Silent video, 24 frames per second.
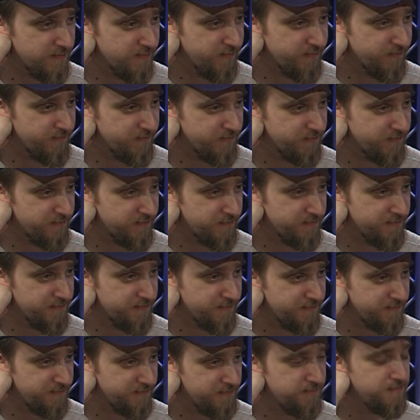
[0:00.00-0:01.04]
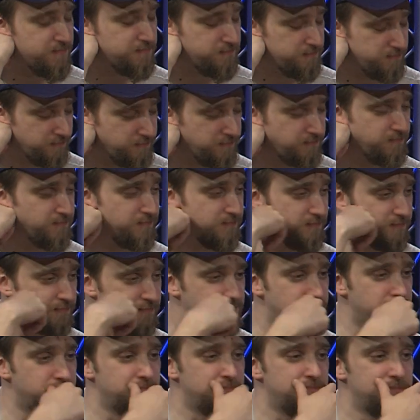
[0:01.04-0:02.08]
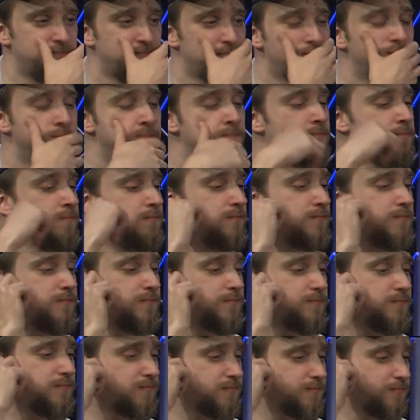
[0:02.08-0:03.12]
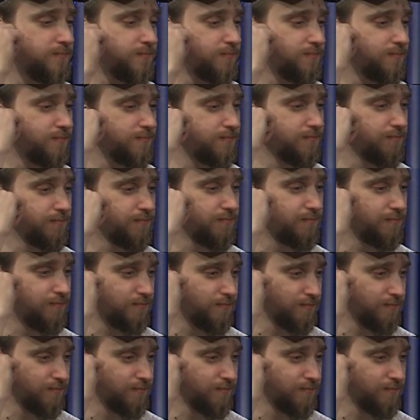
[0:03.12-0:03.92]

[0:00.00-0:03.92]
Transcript: No words are spoken by the person on screen.